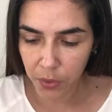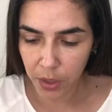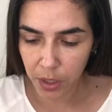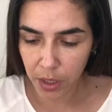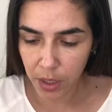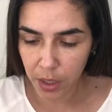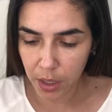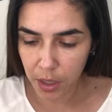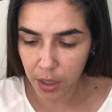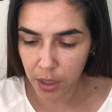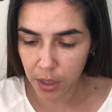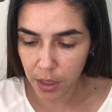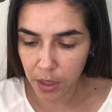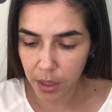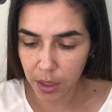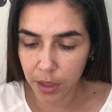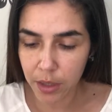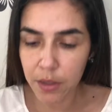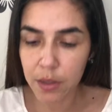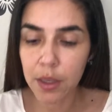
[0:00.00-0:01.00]
and
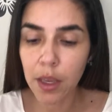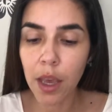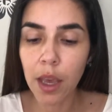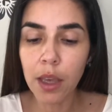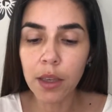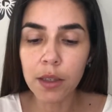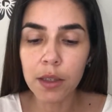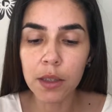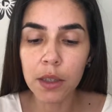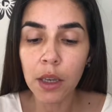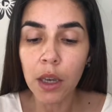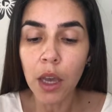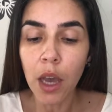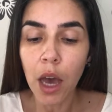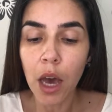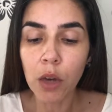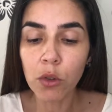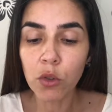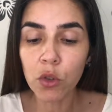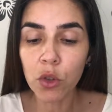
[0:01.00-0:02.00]
it says
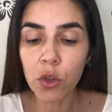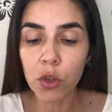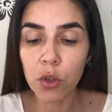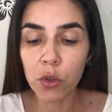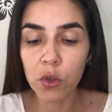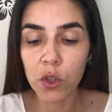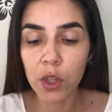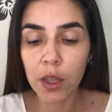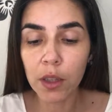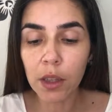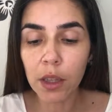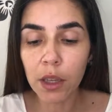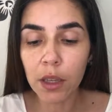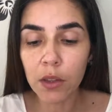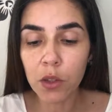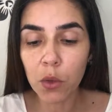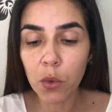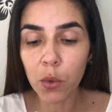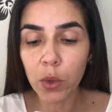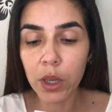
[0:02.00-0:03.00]
how to use. Gently
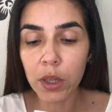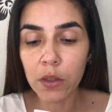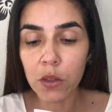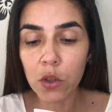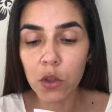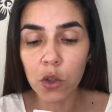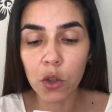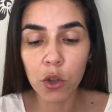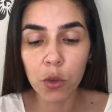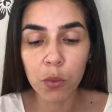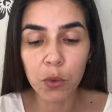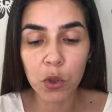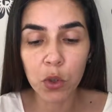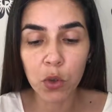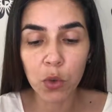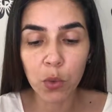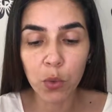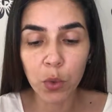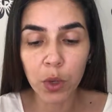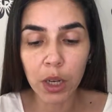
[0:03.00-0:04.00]
squeeze tube
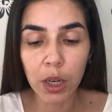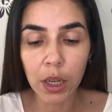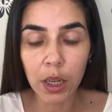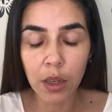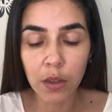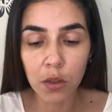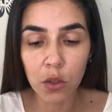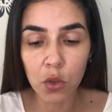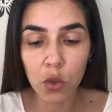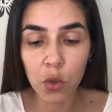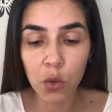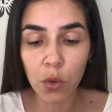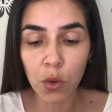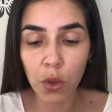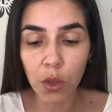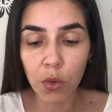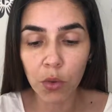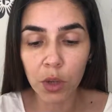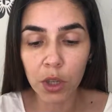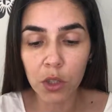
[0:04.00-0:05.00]
to release 2
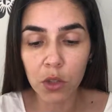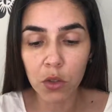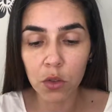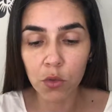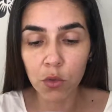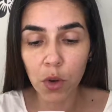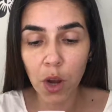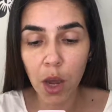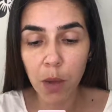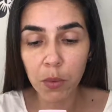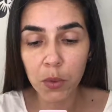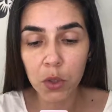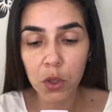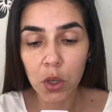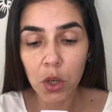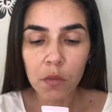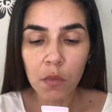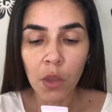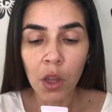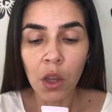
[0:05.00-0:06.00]
to 3 drops
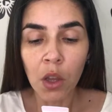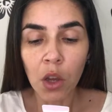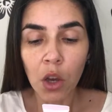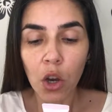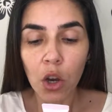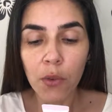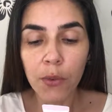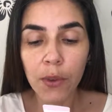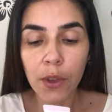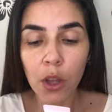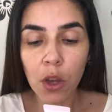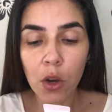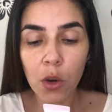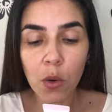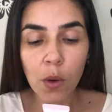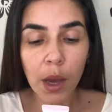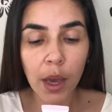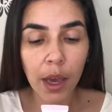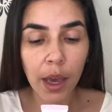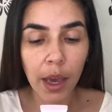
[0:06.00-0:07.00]
of
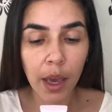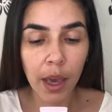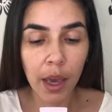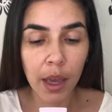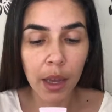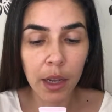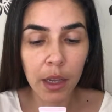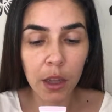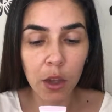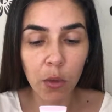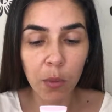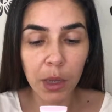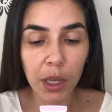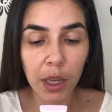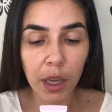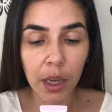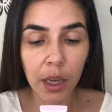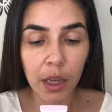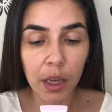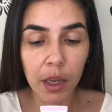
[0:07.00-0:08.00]
Glow Ahead
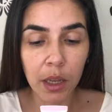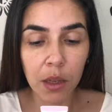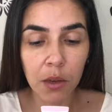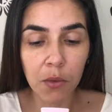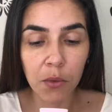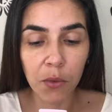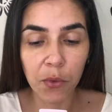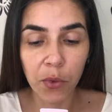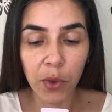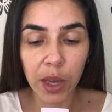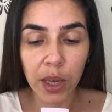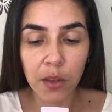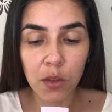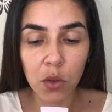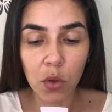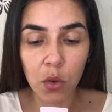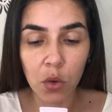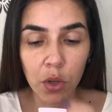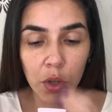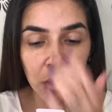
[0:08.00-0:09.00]
Illuminating
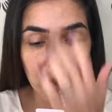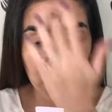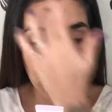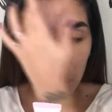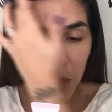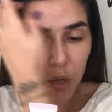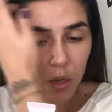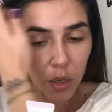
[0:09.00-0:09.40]
Face Oil